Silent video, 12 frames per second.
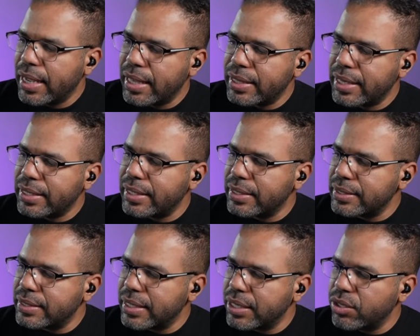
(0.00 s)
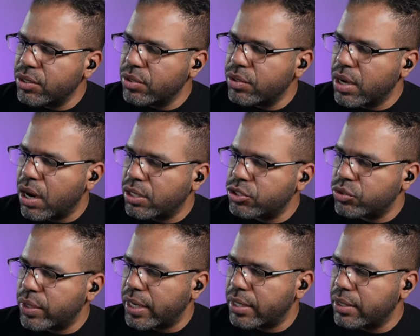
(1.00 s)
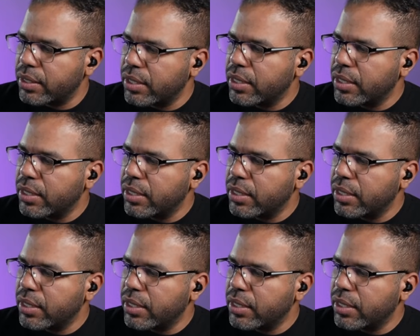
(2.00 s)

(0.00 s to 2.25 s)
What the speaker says: and then continued our trend.